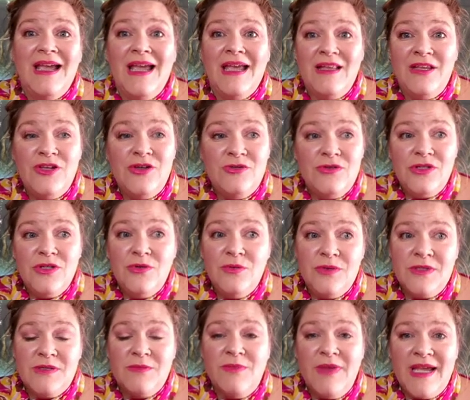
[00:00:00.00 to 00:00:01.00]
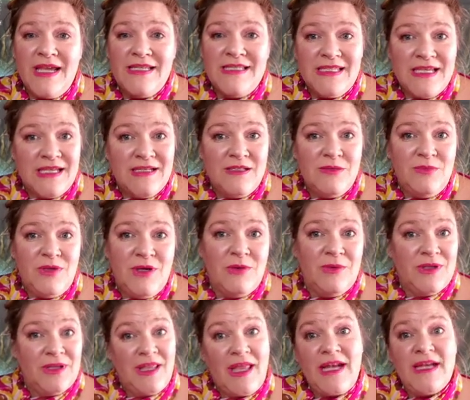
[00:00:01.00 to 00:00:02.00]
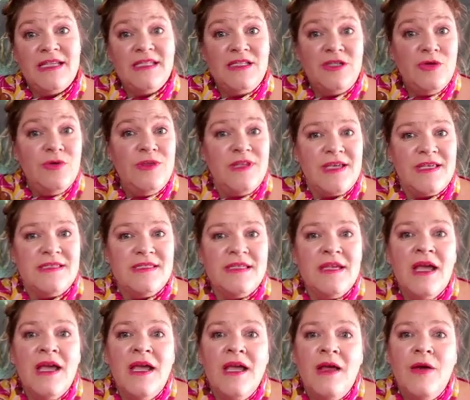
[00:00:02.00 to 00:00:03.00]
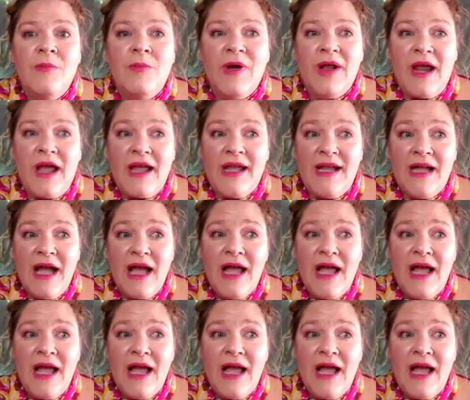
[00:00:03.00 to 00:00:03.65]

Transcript: and YouTube is amazing to be able to let us do this. But I